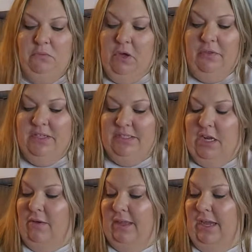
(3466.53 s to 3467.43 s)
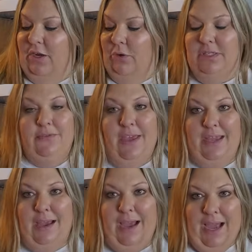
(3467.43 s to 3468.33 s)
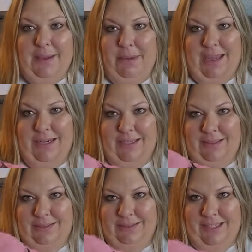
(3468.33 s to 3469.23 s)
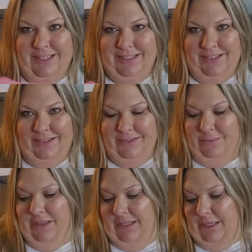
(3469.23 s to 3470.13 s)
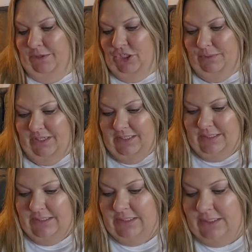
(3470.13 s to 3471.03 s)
all this stuff, like I know it's fake. I made it, and it still gives me the heebie-jeebies.